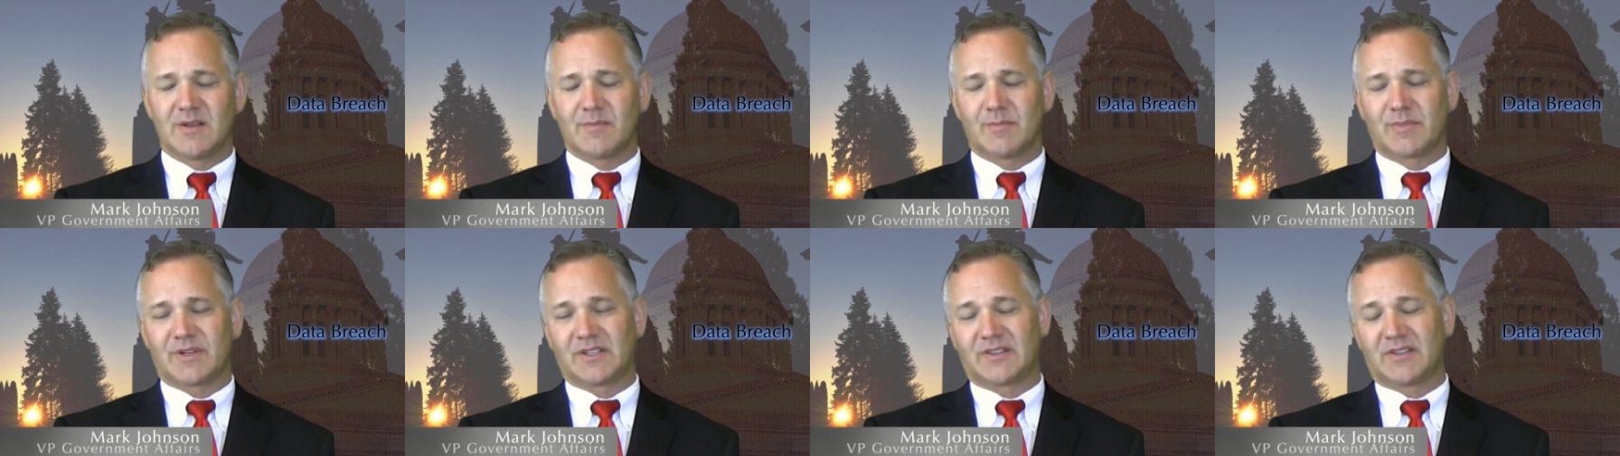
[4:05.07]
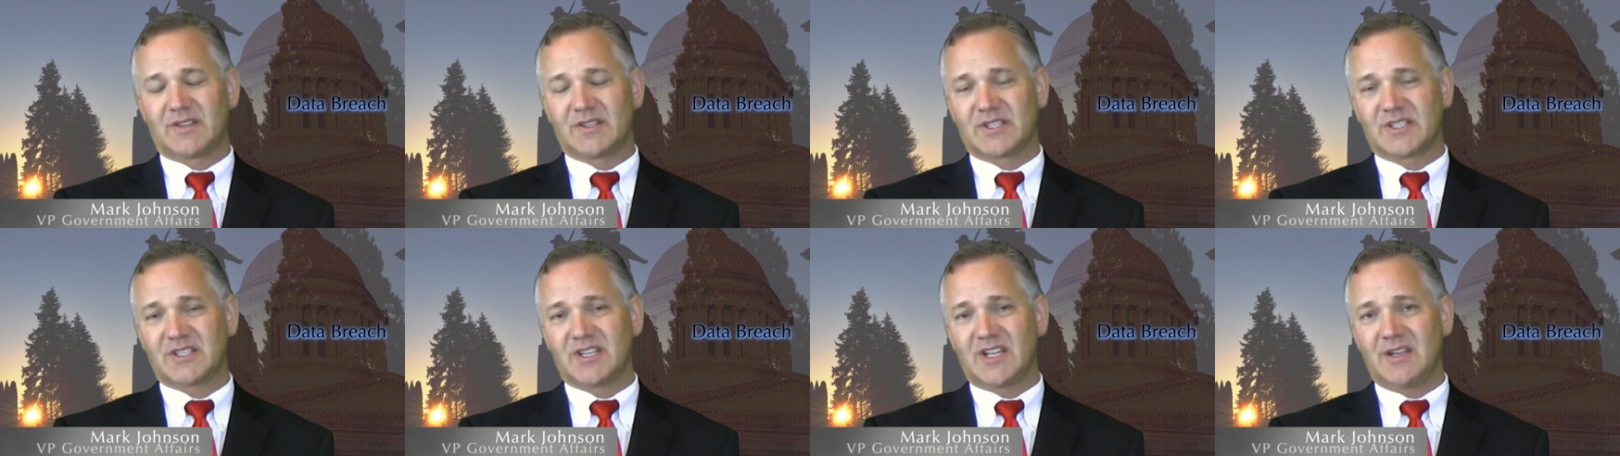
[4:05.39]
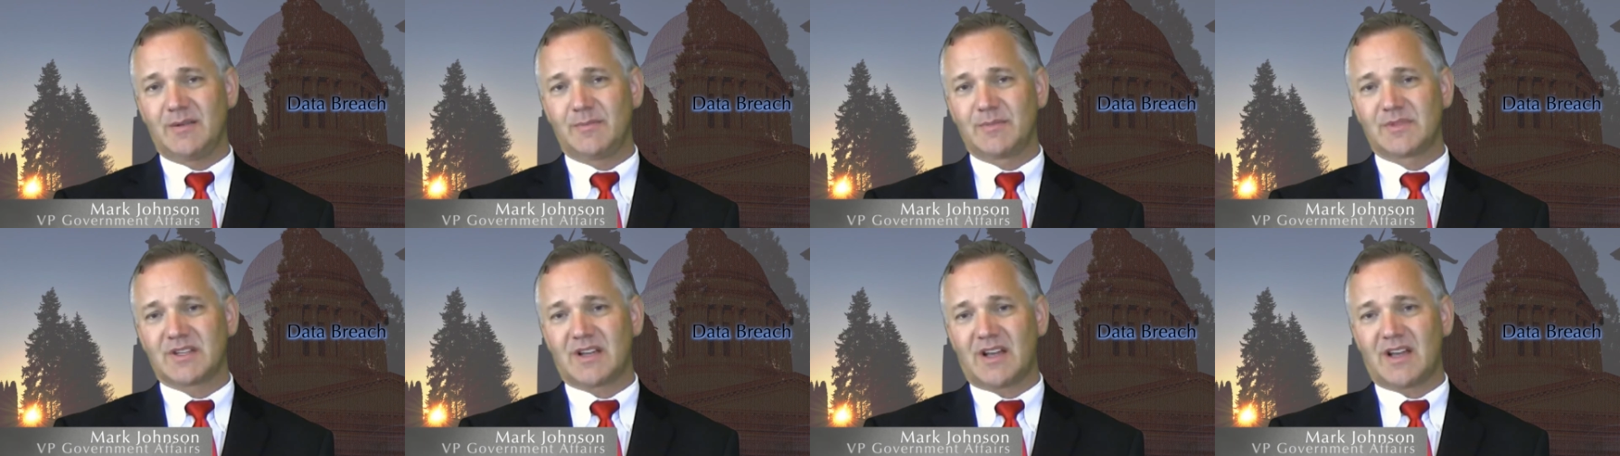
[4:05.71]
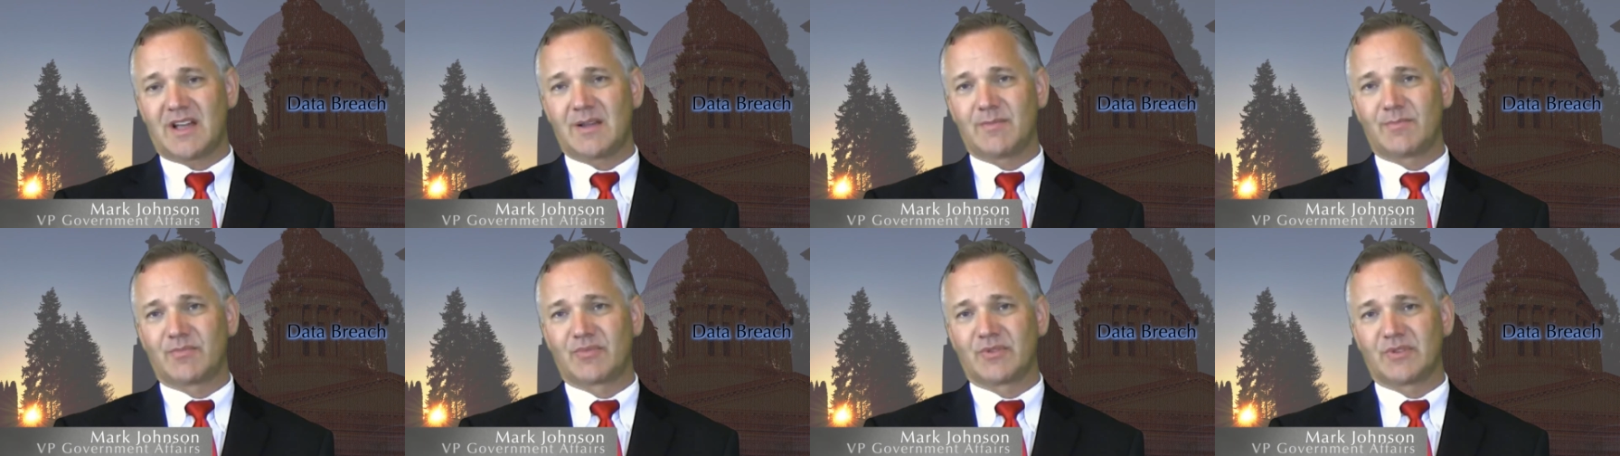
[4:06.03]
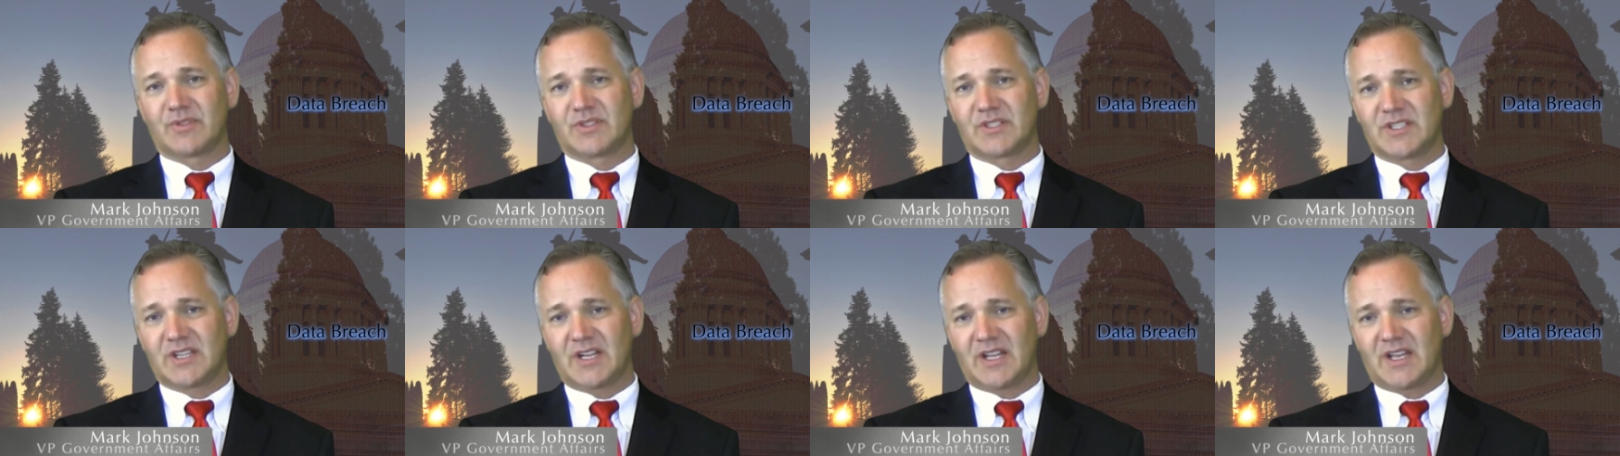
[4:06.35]
but at the same time
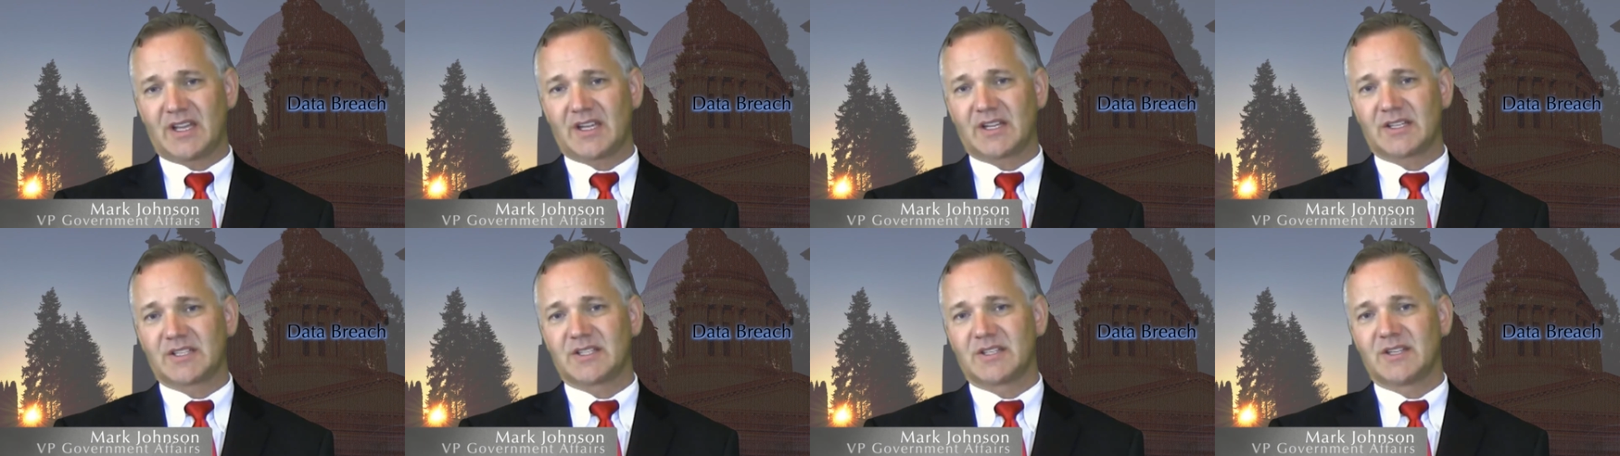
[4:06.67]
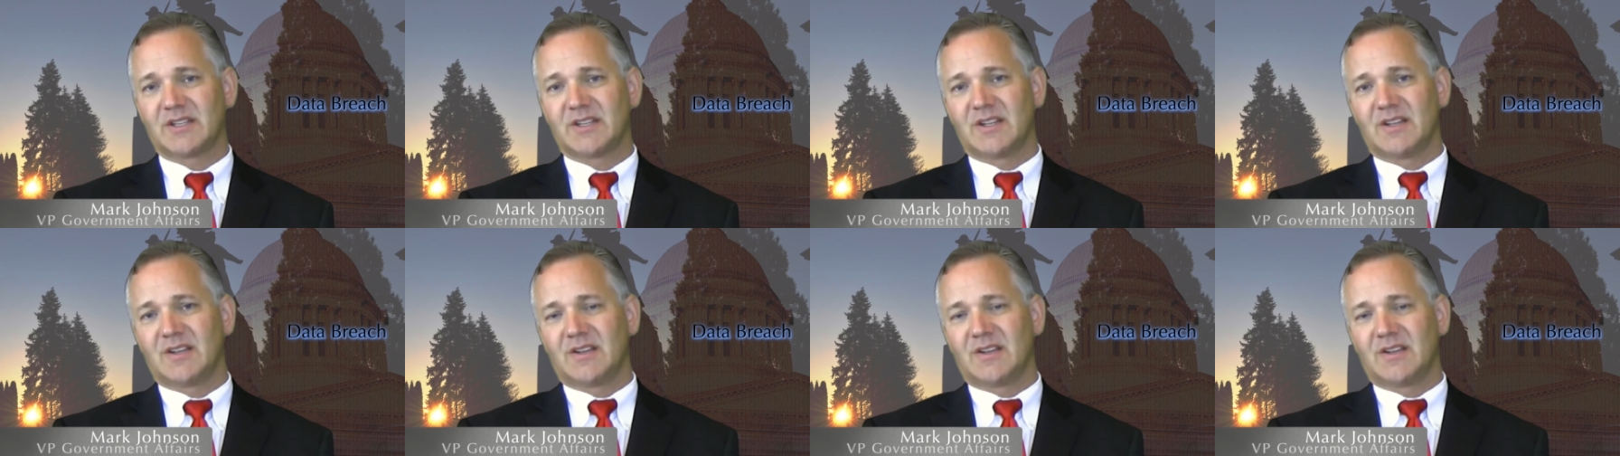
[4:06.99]
protect